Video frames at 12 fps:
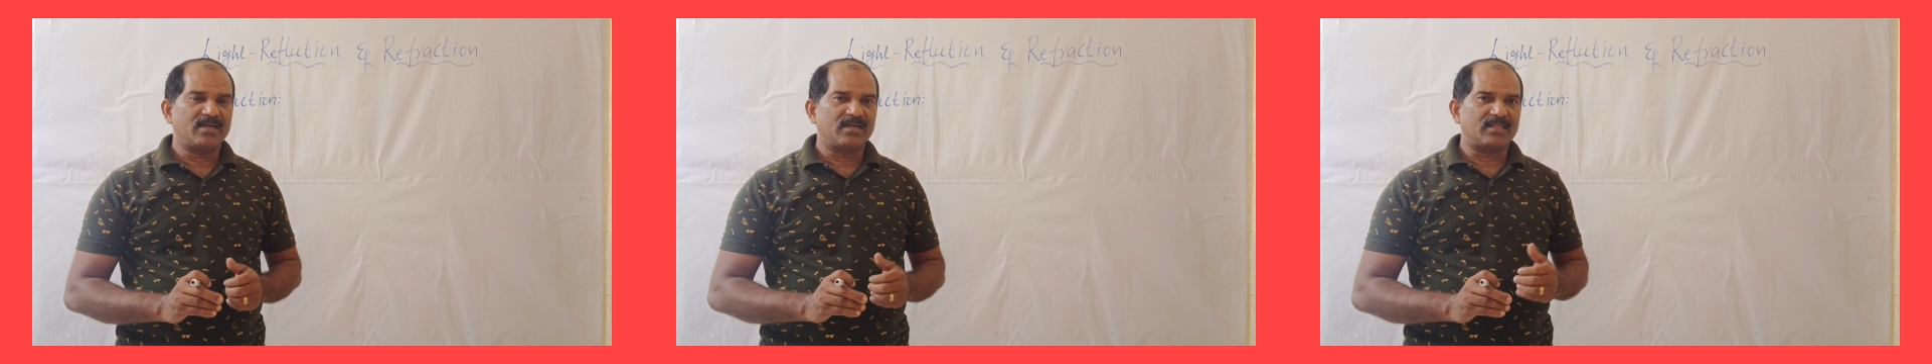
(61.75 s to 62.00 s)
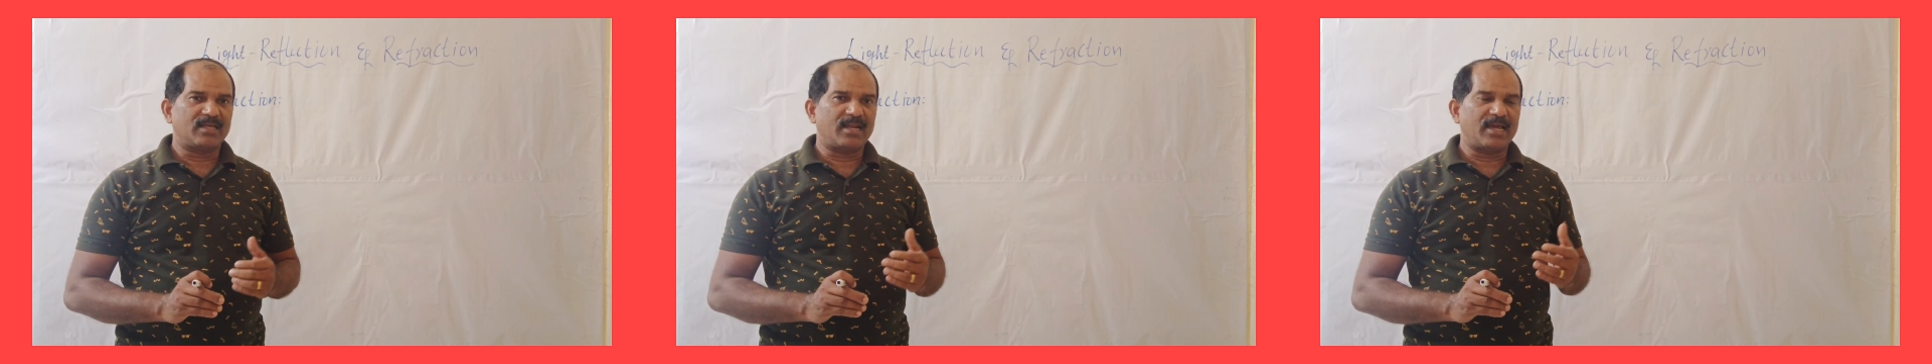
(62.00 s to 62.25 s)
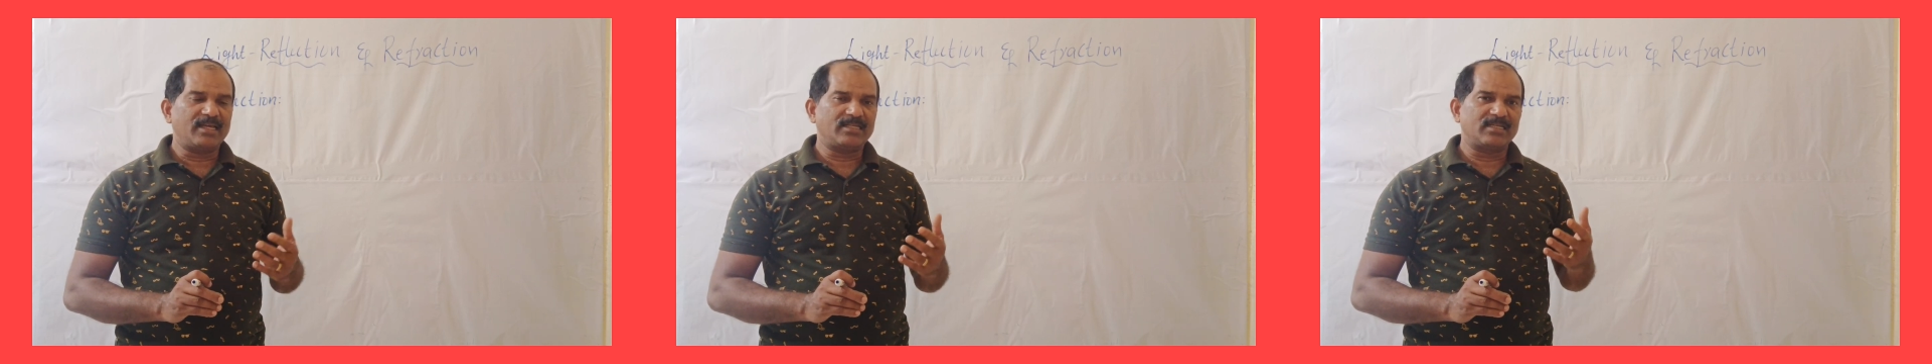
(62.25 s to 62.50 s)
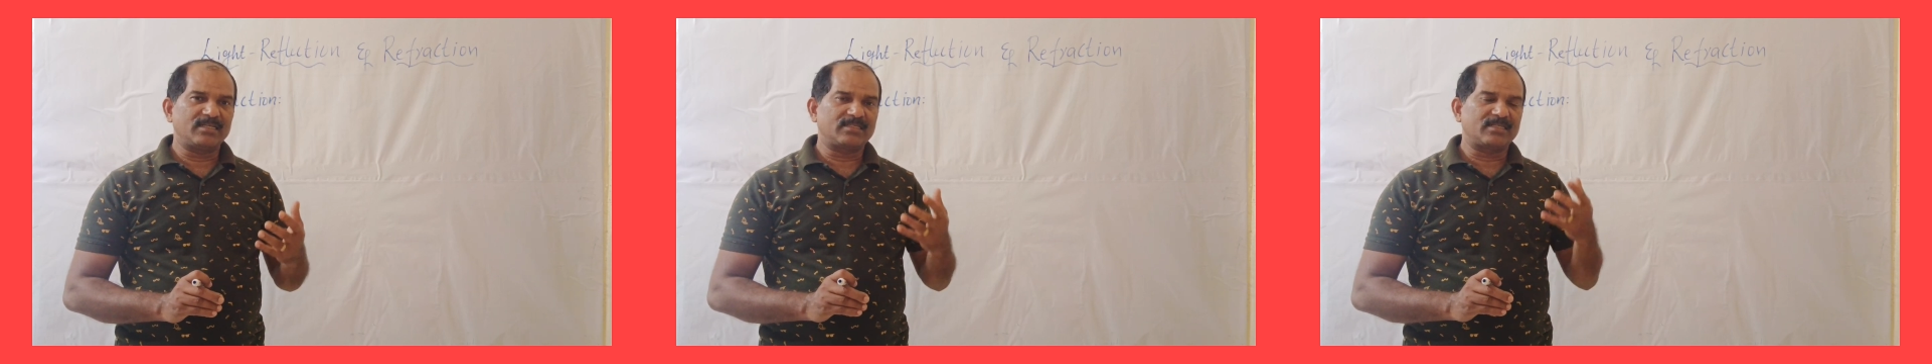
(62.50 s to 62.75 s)
The light
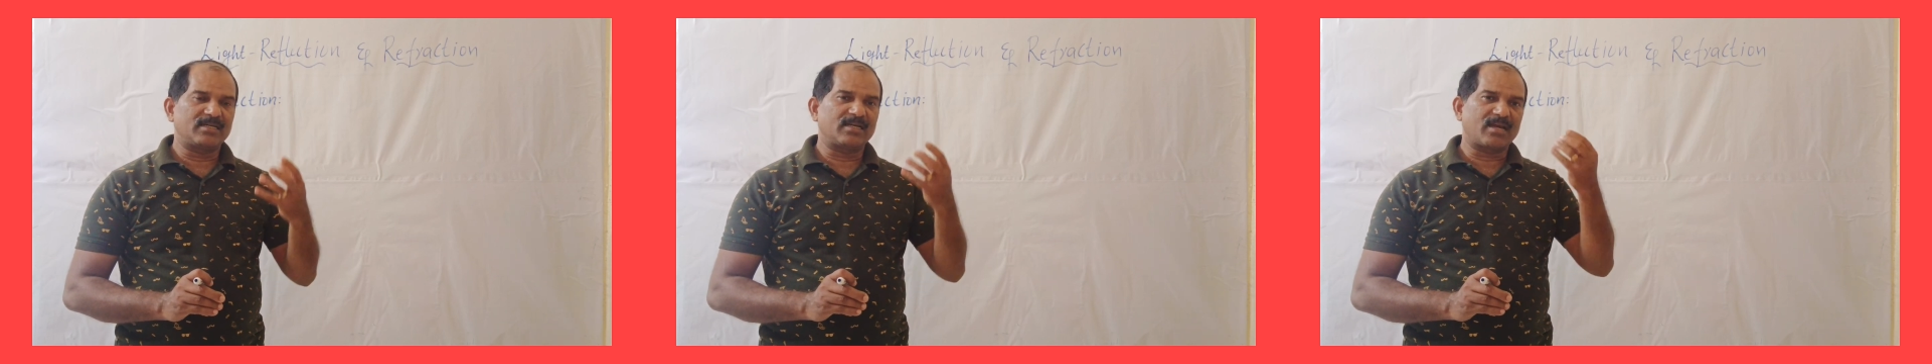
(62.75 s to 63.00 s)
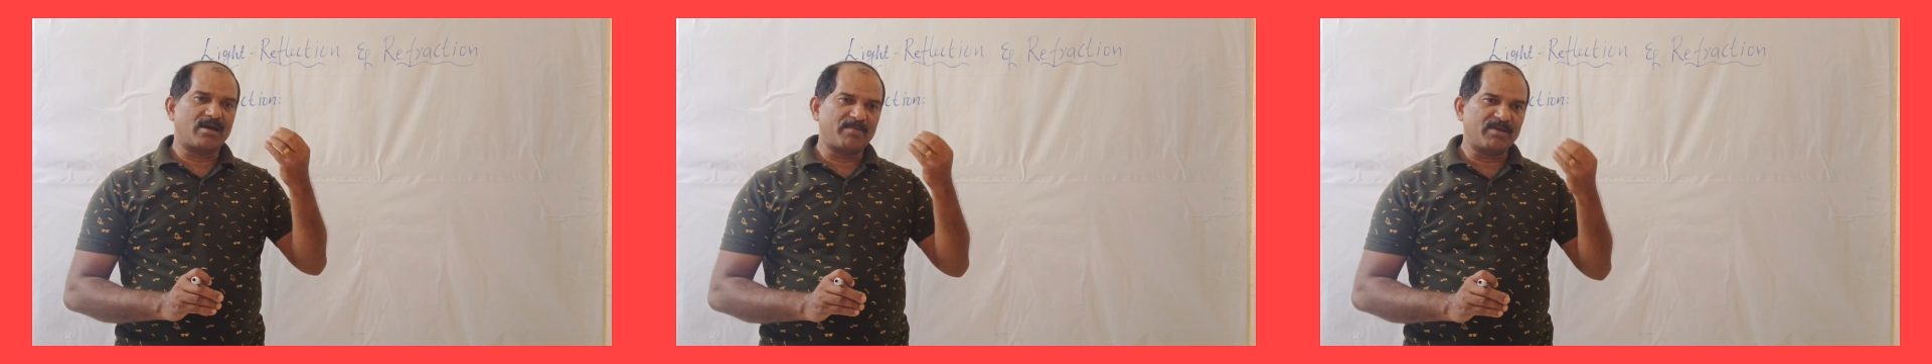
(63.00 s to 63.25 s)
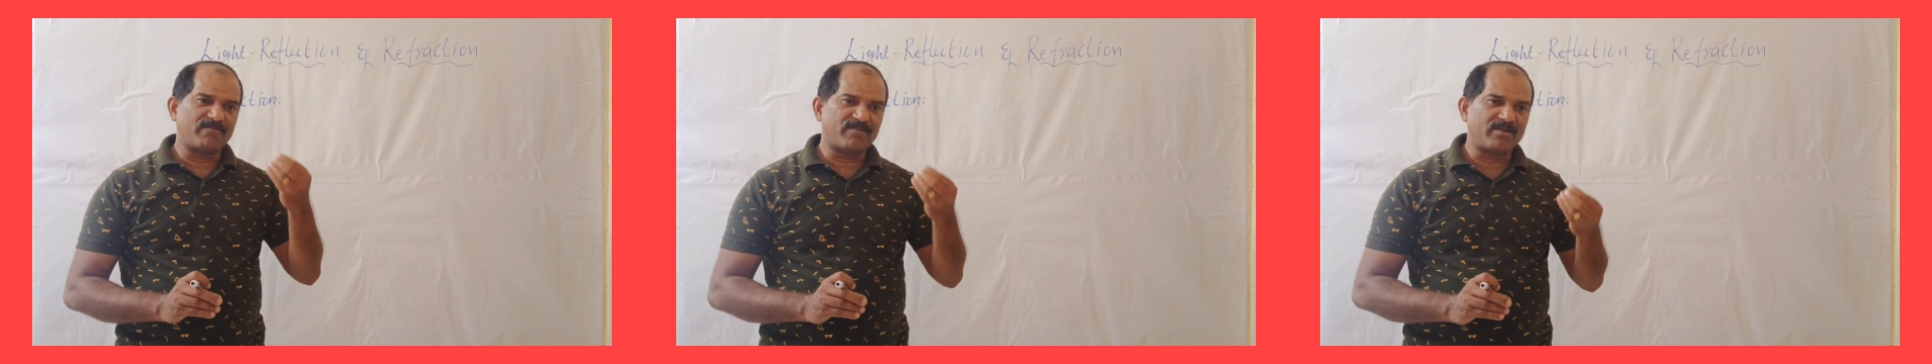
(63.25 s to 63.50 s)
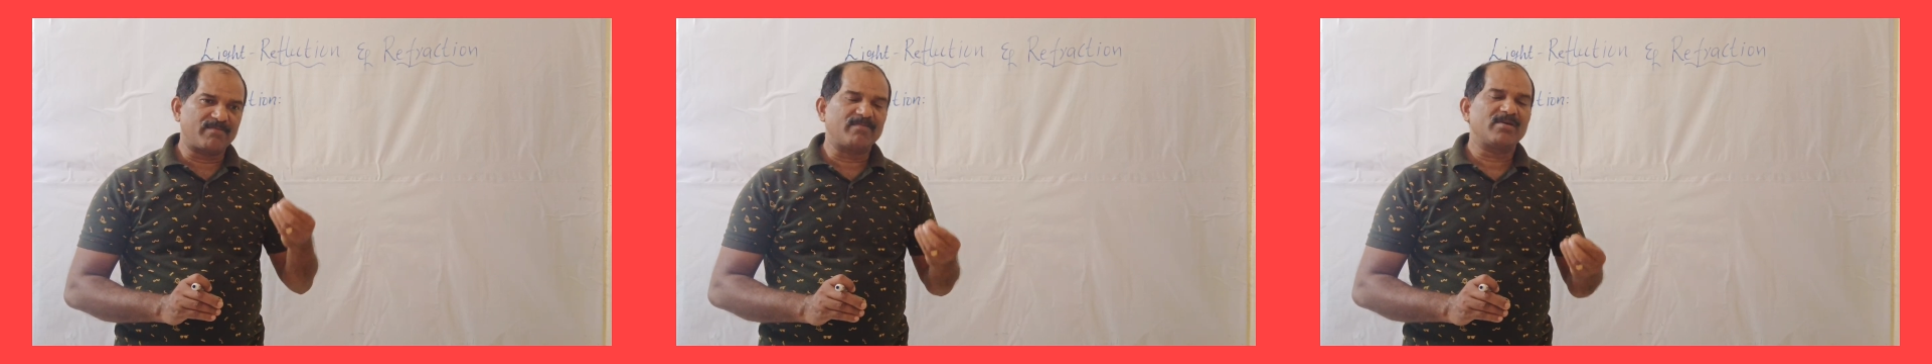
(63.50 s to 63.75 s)
is coming
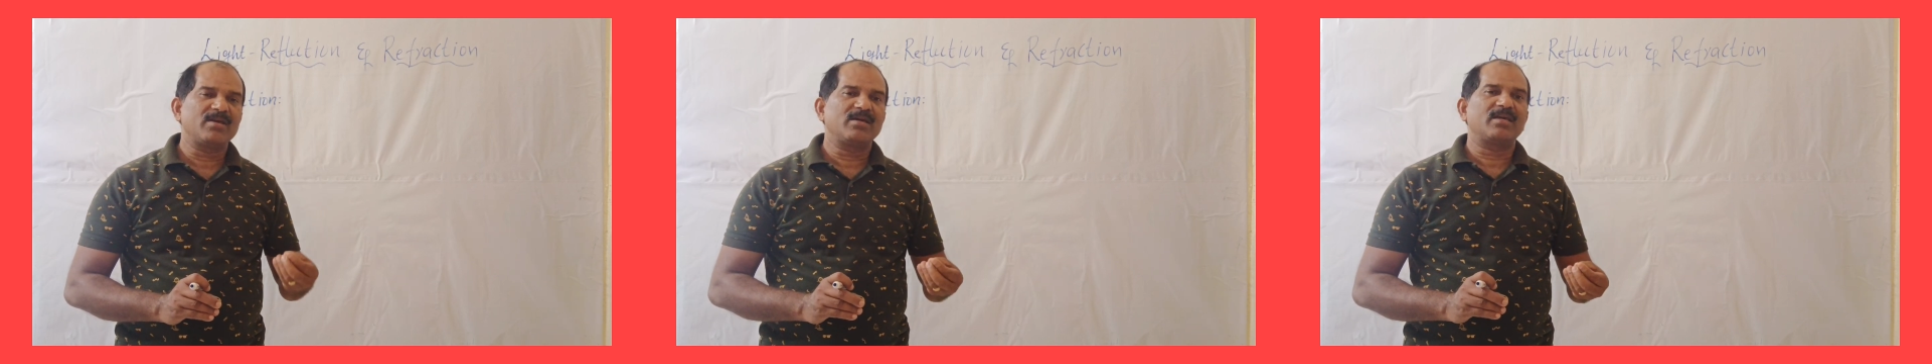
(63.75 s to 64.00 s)
from